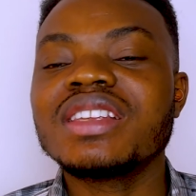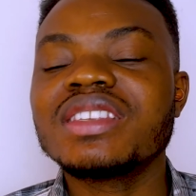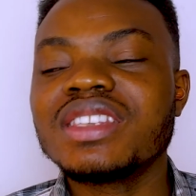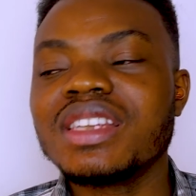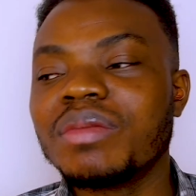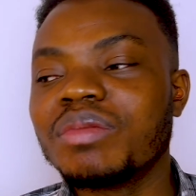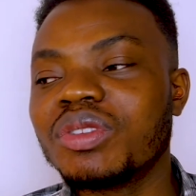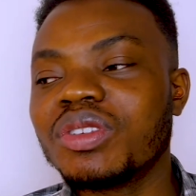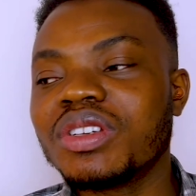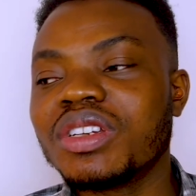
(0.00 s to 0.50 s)

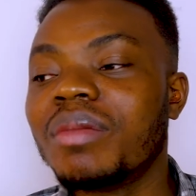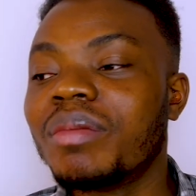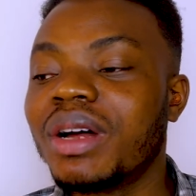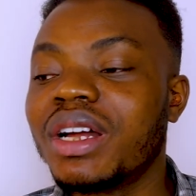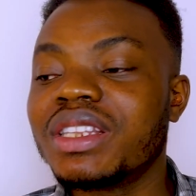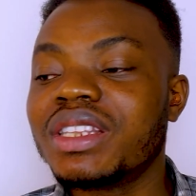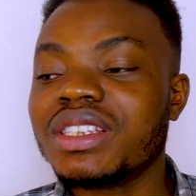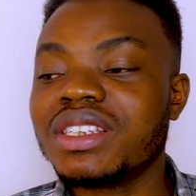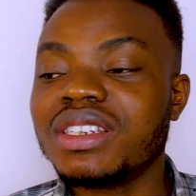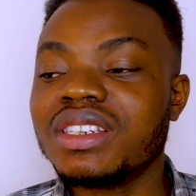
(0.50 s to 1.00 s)
thing I'm talking
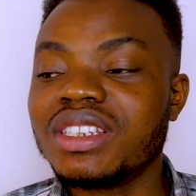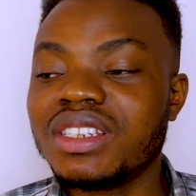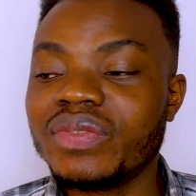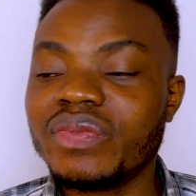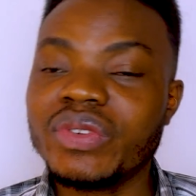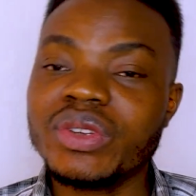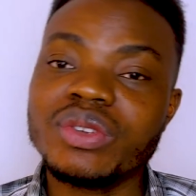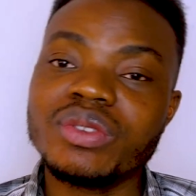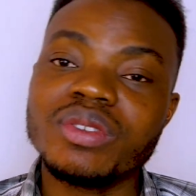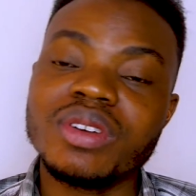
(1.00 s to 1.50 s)
about in this
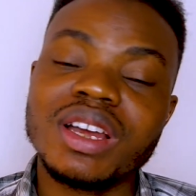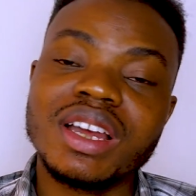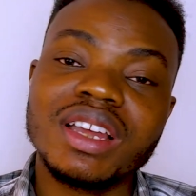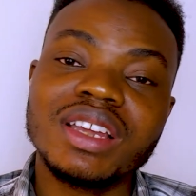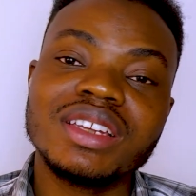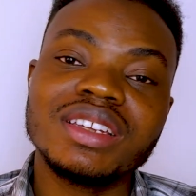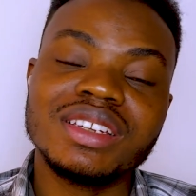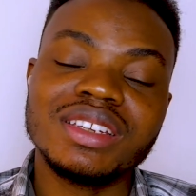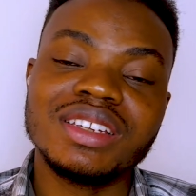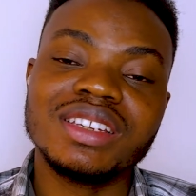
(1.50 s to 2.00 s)
video,
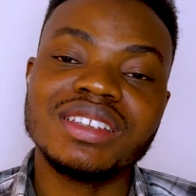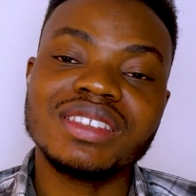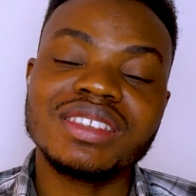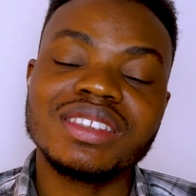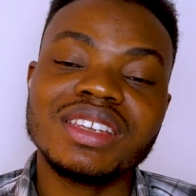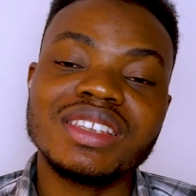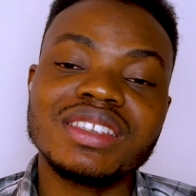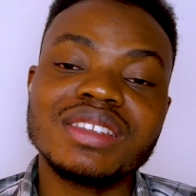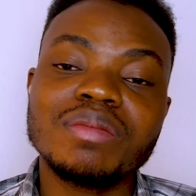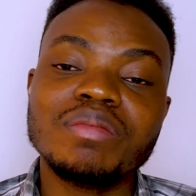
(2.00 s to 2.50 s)
it
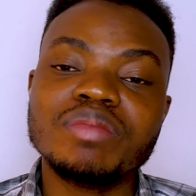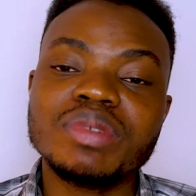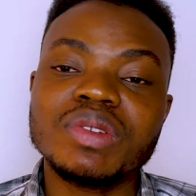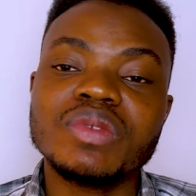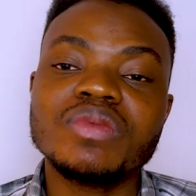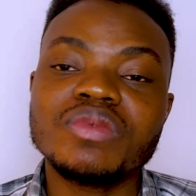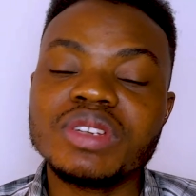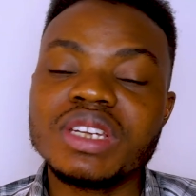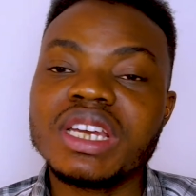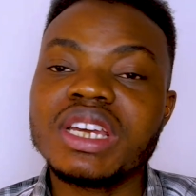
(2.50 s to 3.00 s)
says
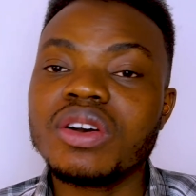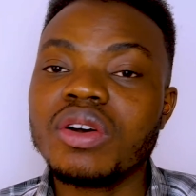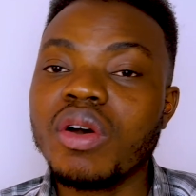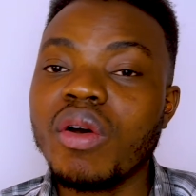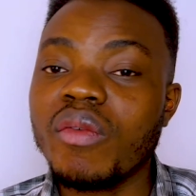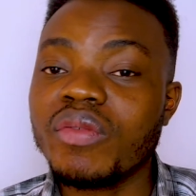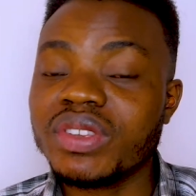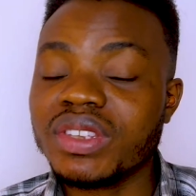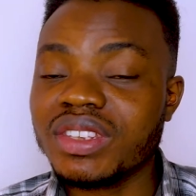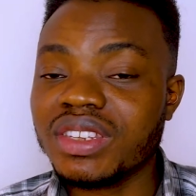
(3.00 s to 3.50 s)
beware
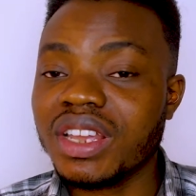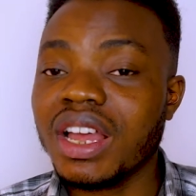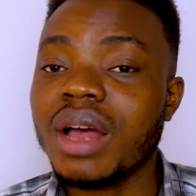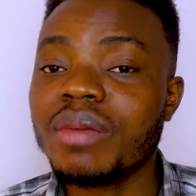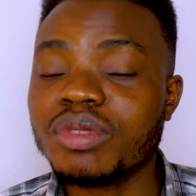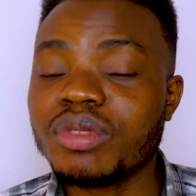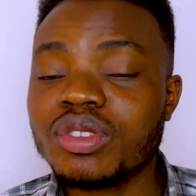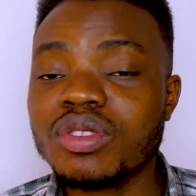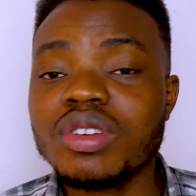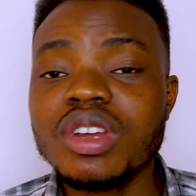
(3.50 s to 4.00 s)
of
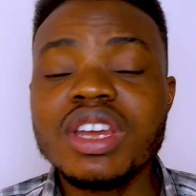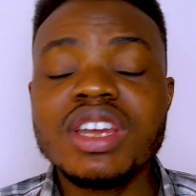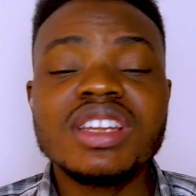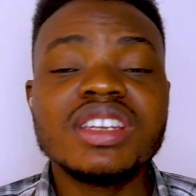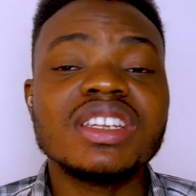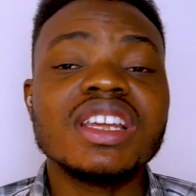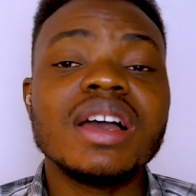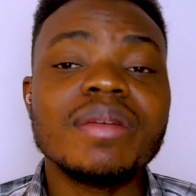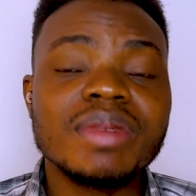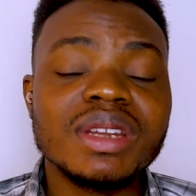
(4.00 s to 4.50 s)
scams. So
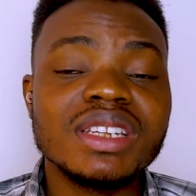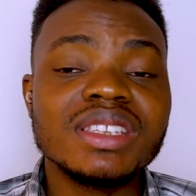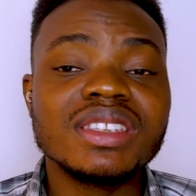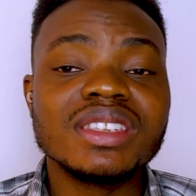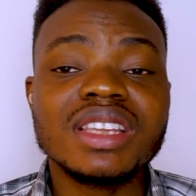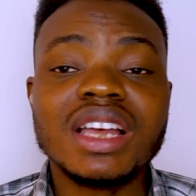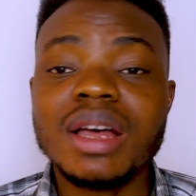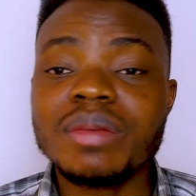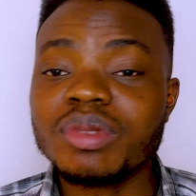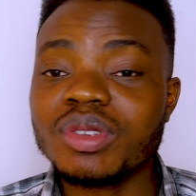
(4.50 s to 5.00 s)
there are many
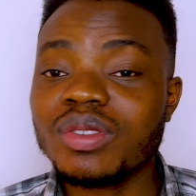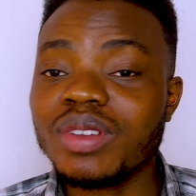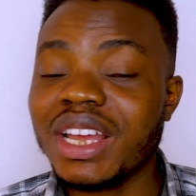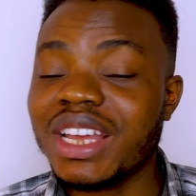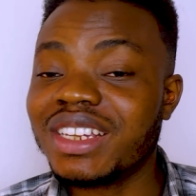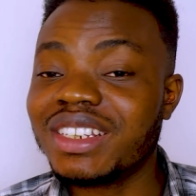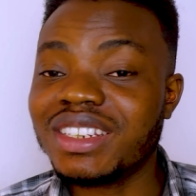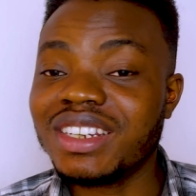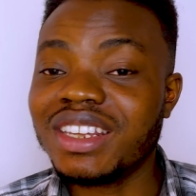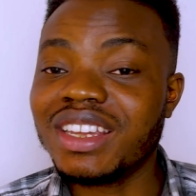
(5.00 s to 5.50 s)
scams
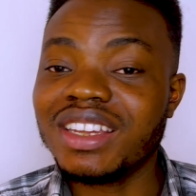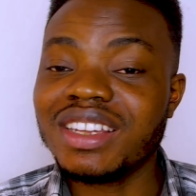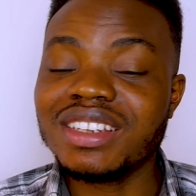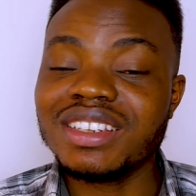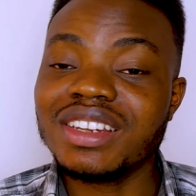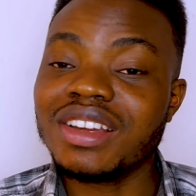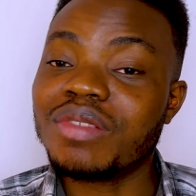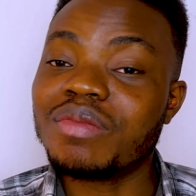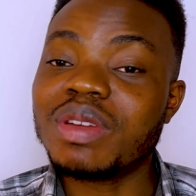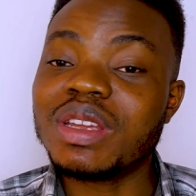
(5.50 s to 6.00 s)
right
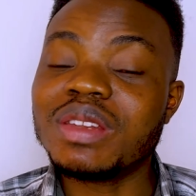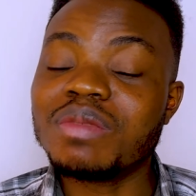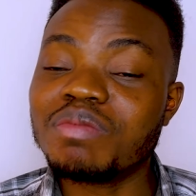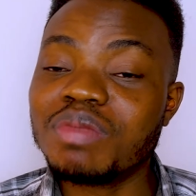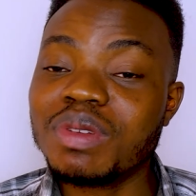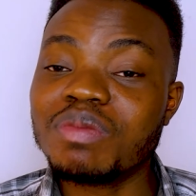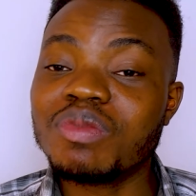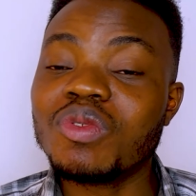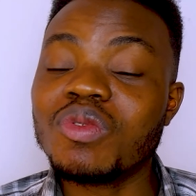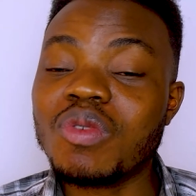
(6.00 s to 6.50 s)
there. There are many
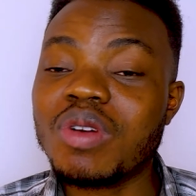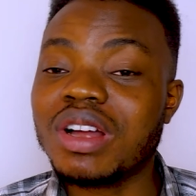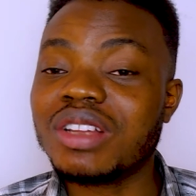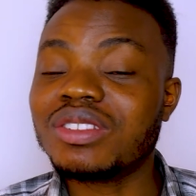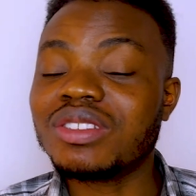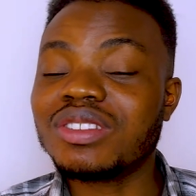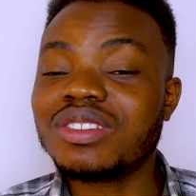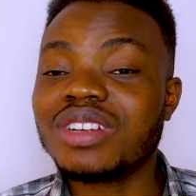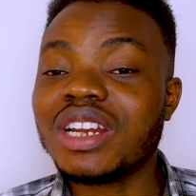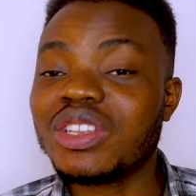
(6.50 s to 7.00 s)
people who
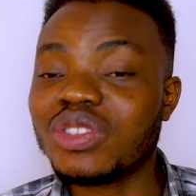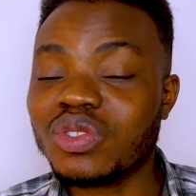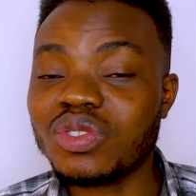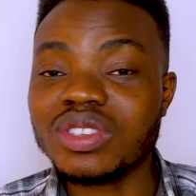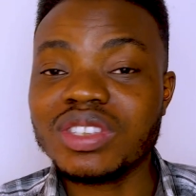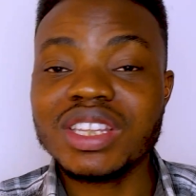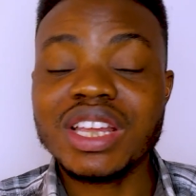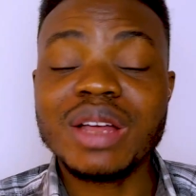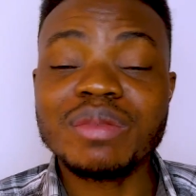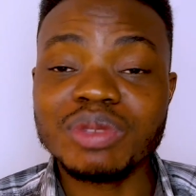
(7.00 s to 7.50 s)
are trying to
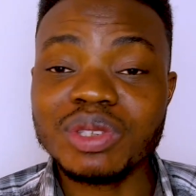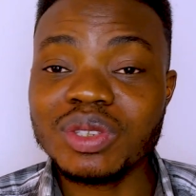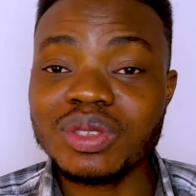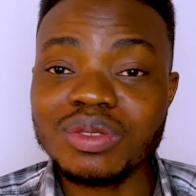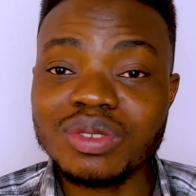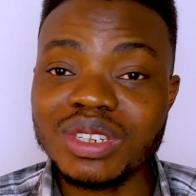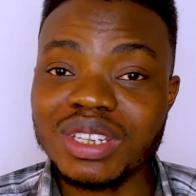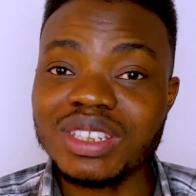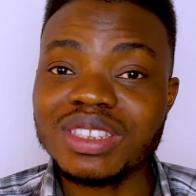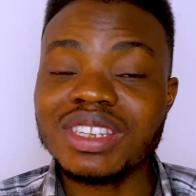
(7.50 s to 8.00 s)
scam
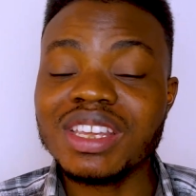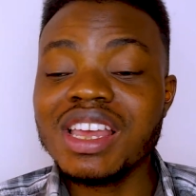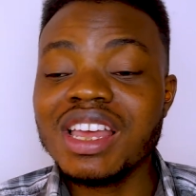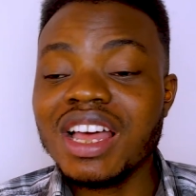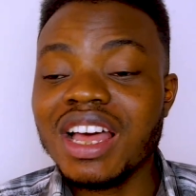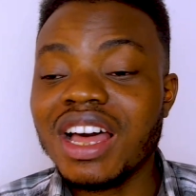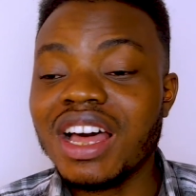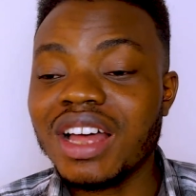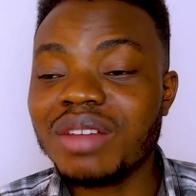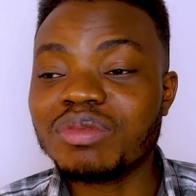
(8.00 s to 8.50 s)
students.
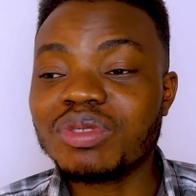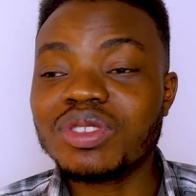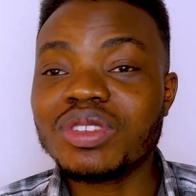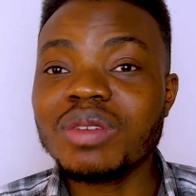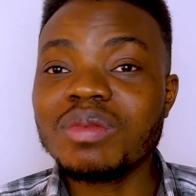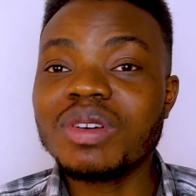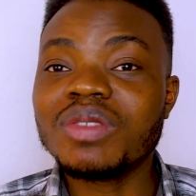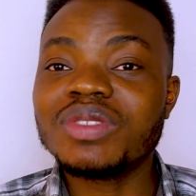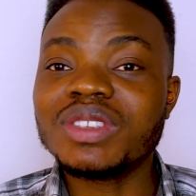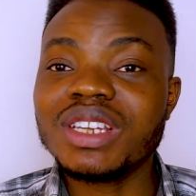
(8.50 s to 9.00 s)

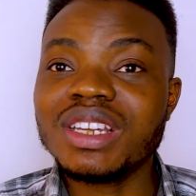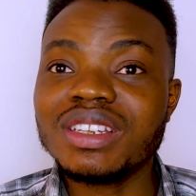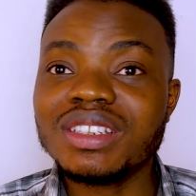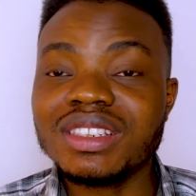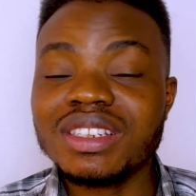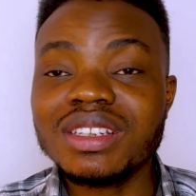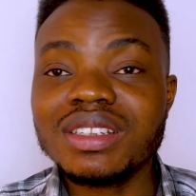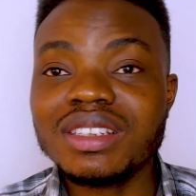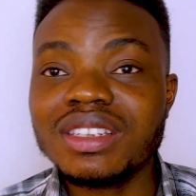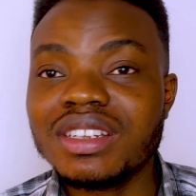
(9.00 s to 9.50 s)
Some of
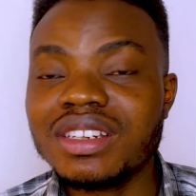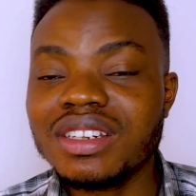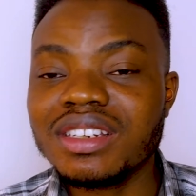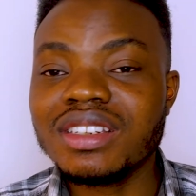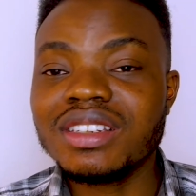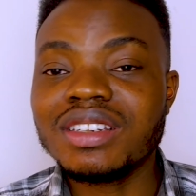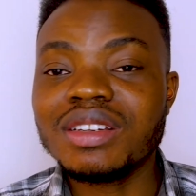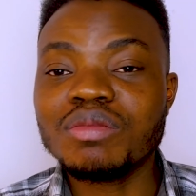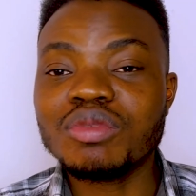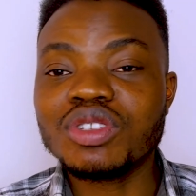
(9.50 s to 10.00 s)

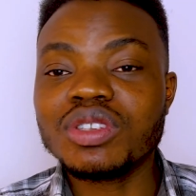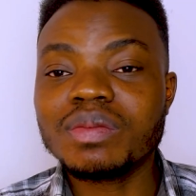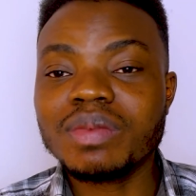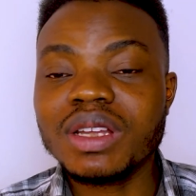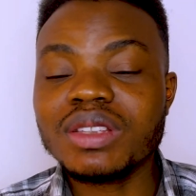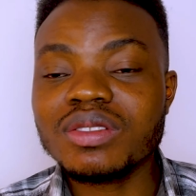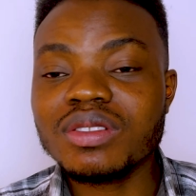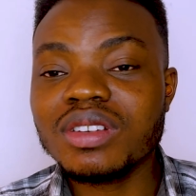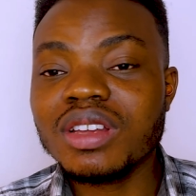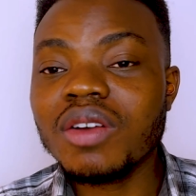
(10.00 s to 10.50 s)
the most
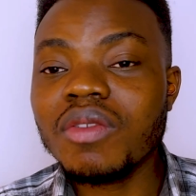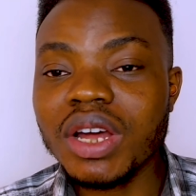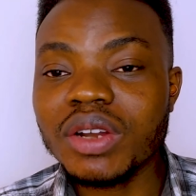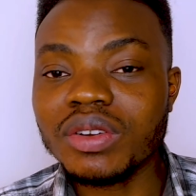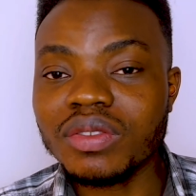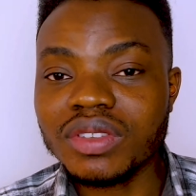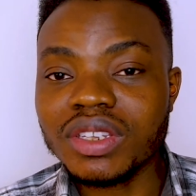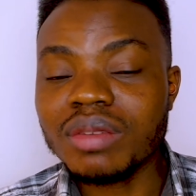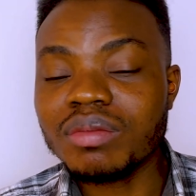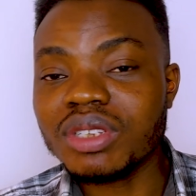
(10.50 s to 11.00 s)
particular one
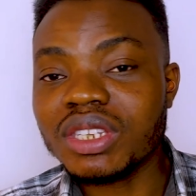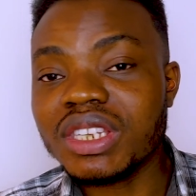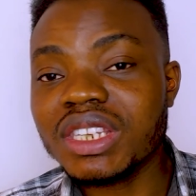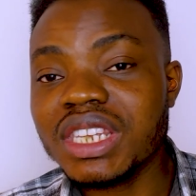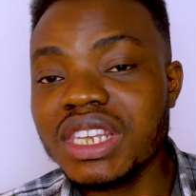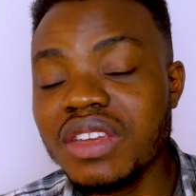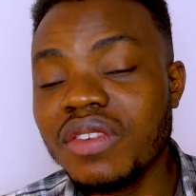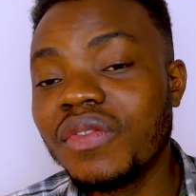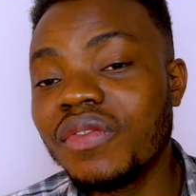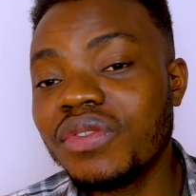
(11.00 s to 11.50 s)
of them
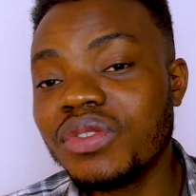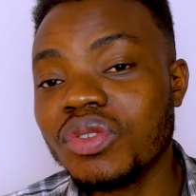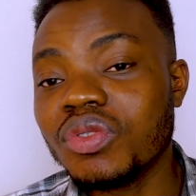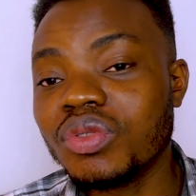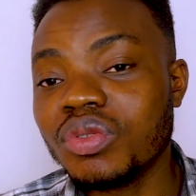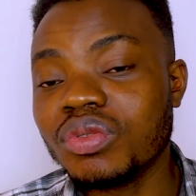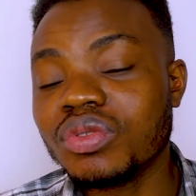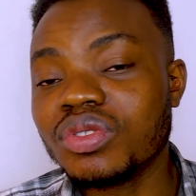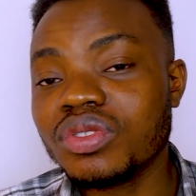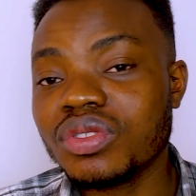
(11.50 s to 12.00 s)
is, if
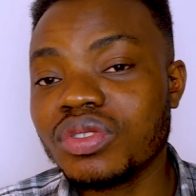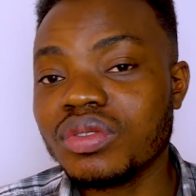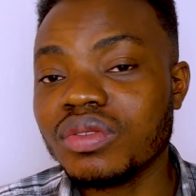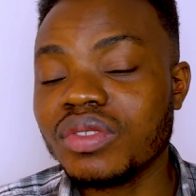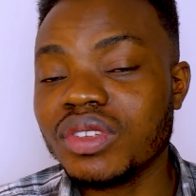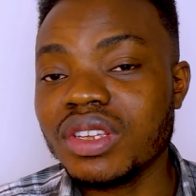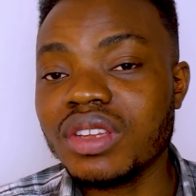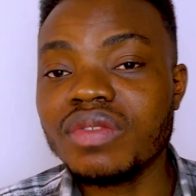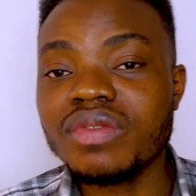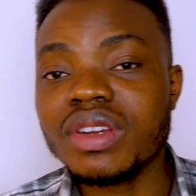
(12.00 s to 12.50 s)
you don't know,
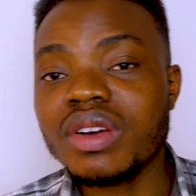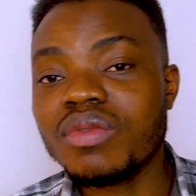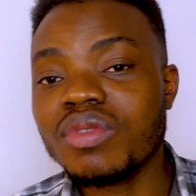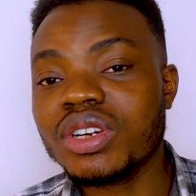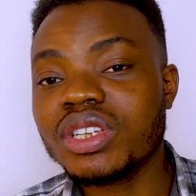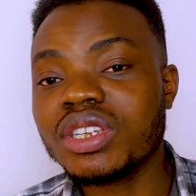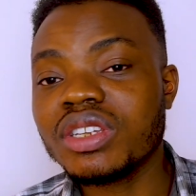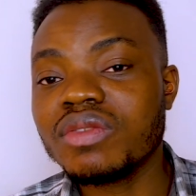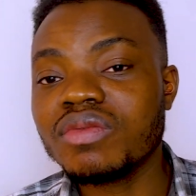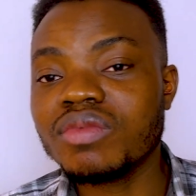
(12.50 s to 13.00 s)
if you're
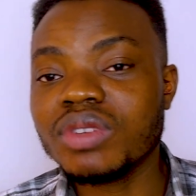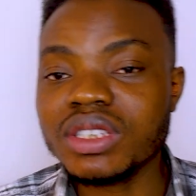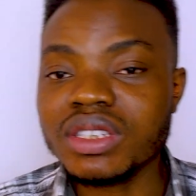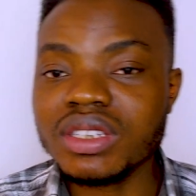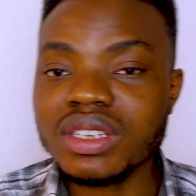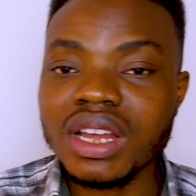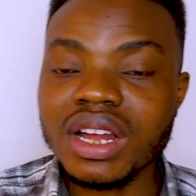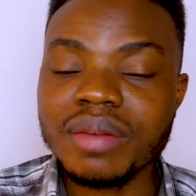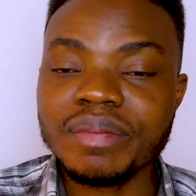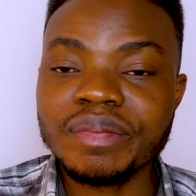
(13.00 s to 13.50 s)
working with